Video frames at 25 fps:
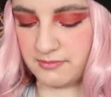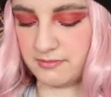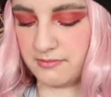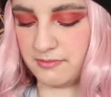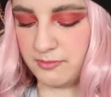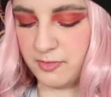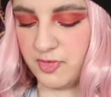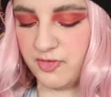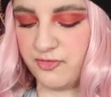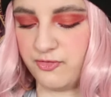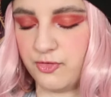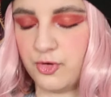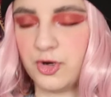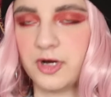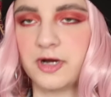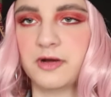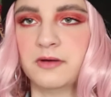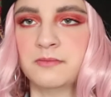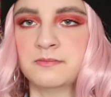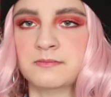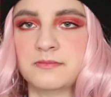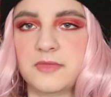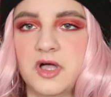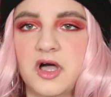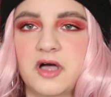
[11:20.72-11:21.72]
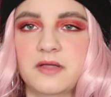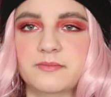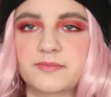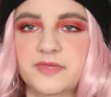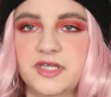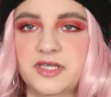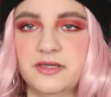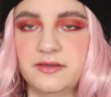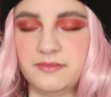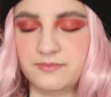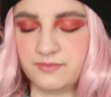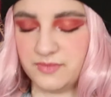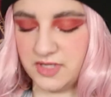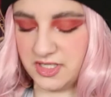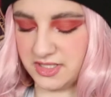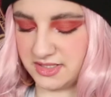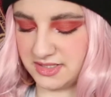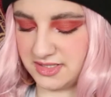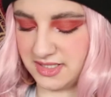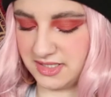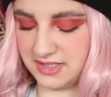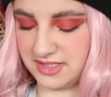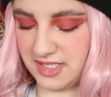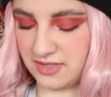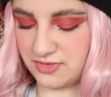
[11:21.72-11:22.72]
before on me, because
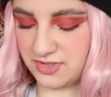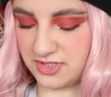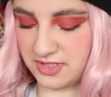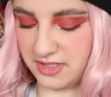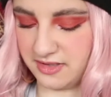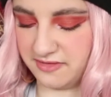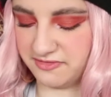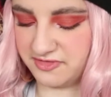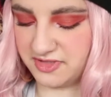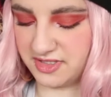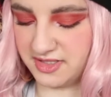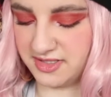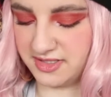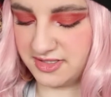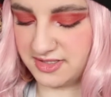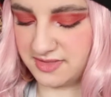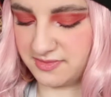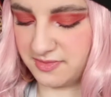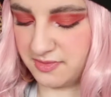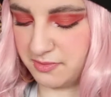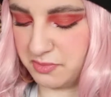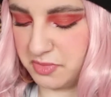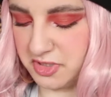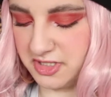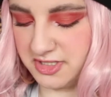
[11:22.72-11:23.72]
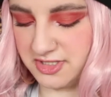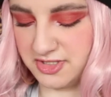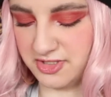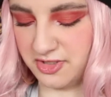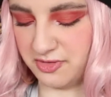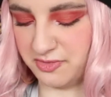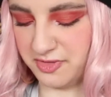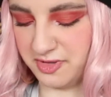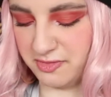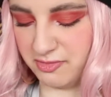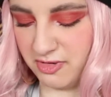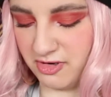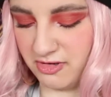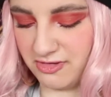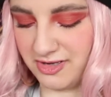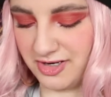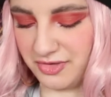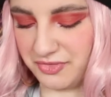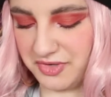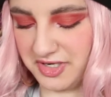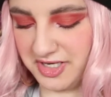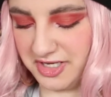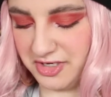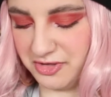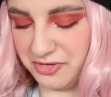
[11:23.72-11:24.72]
that's how soft it is. Please don't be broken
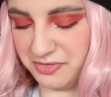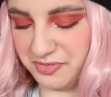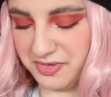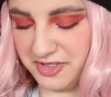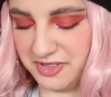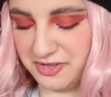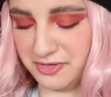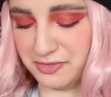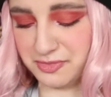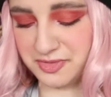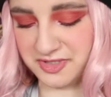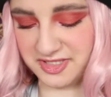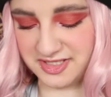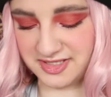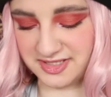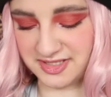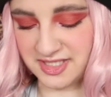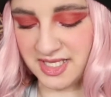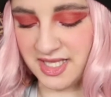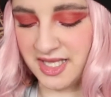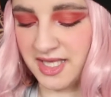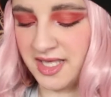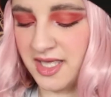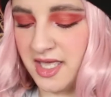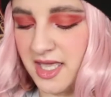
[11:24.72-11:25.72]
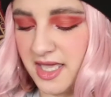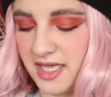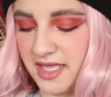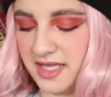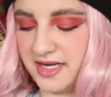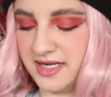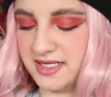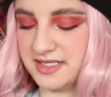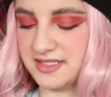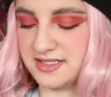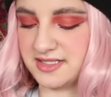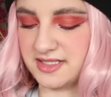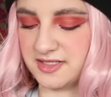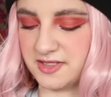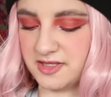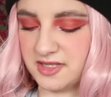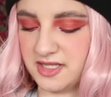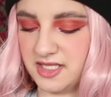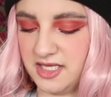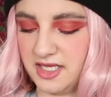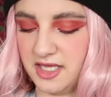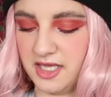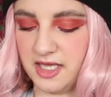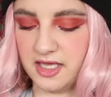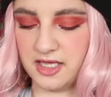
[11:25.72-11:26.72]
when I open you, please. It is
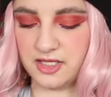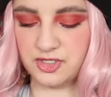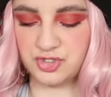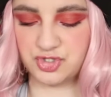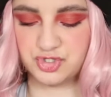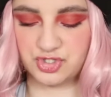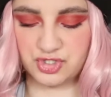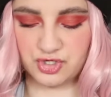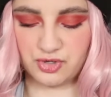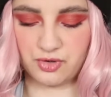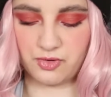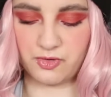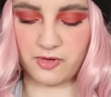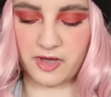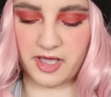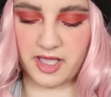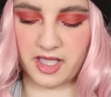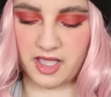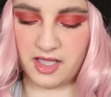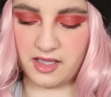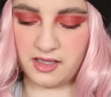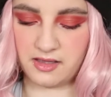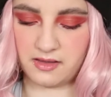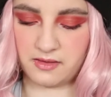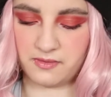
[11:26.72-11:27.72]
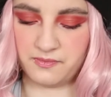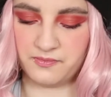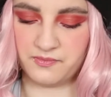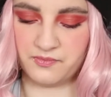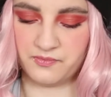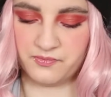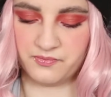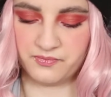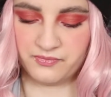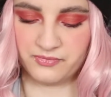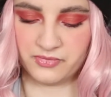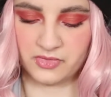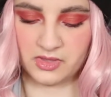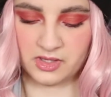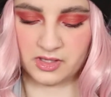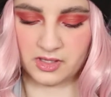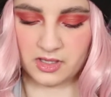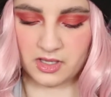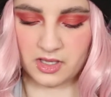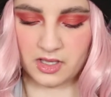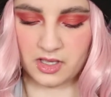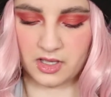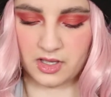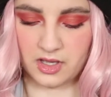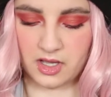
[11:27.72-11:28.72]
the Jouer
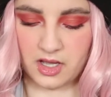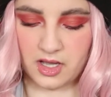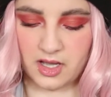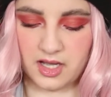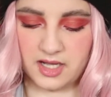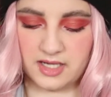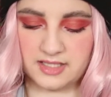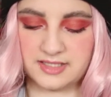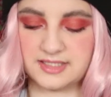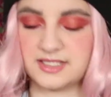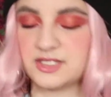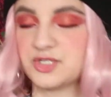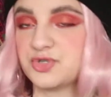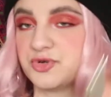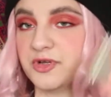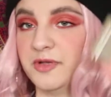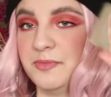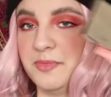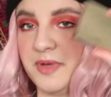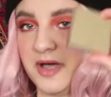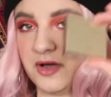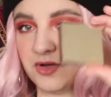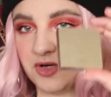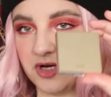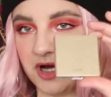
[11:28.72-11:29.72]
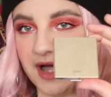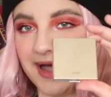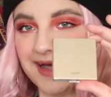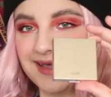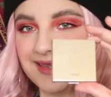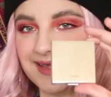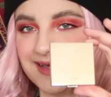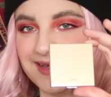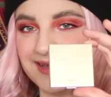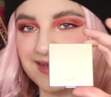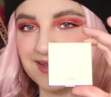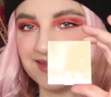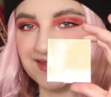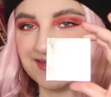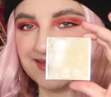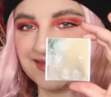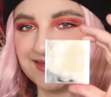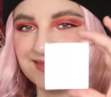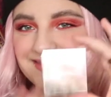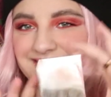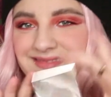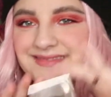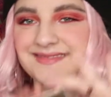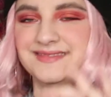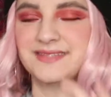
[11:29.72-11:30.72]
Citrine Powder Highlight.
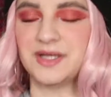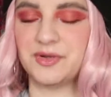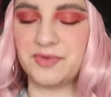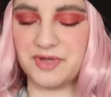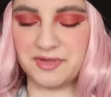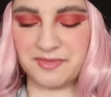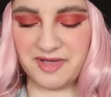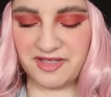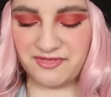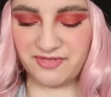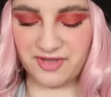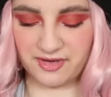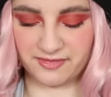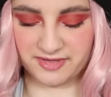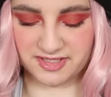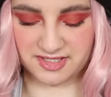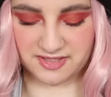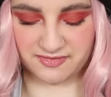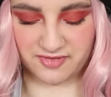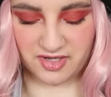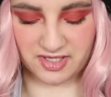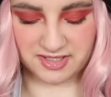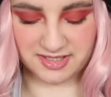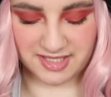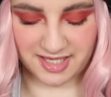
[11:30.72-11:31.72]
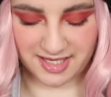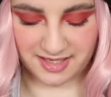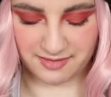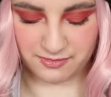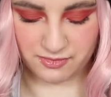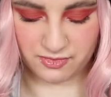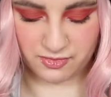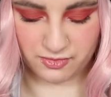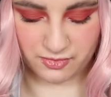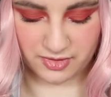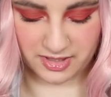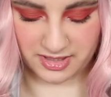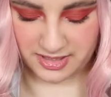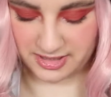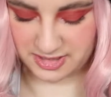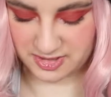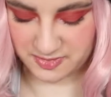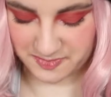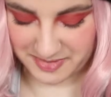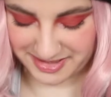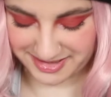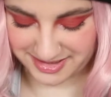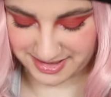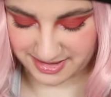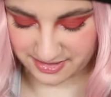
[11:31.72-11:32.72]
One of my favorites of all time. Really
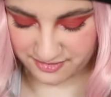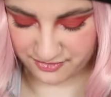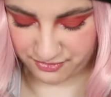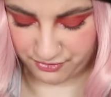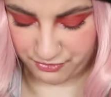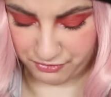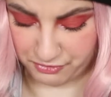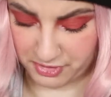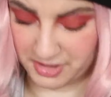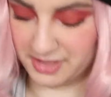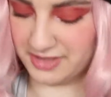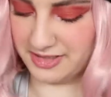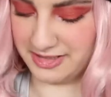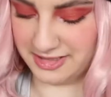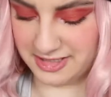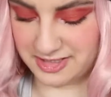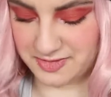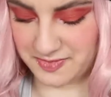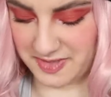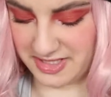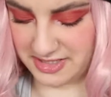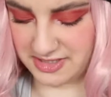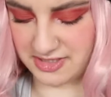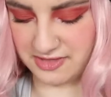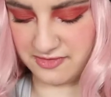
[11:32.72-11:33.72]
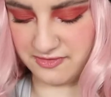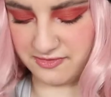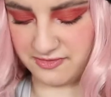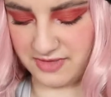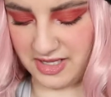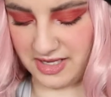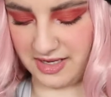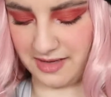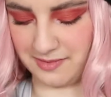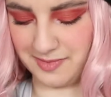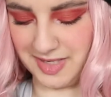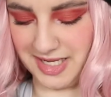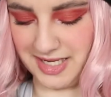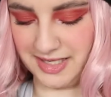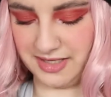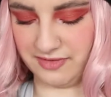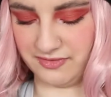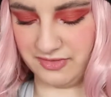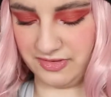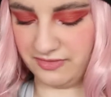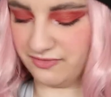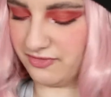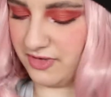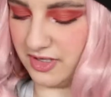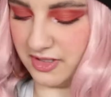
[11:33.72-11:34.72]
expensive, really expensive. Like, I'm not
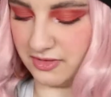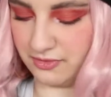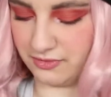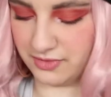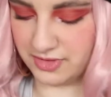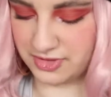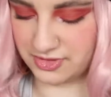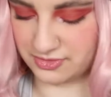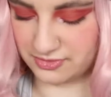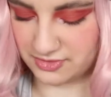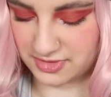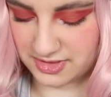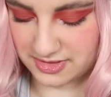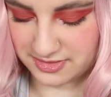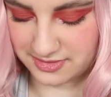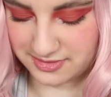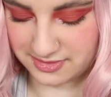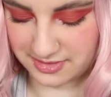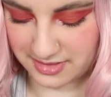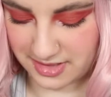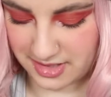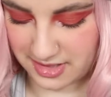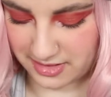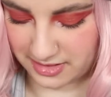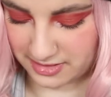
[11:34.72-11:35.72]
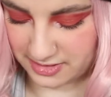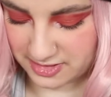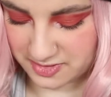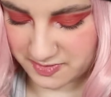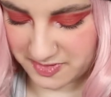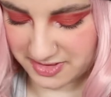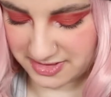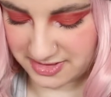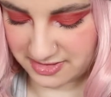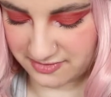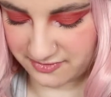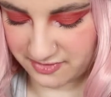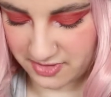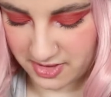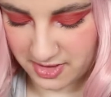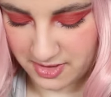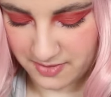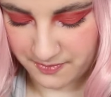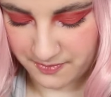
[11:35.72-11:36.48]
even fucking with you. It's hella expensive.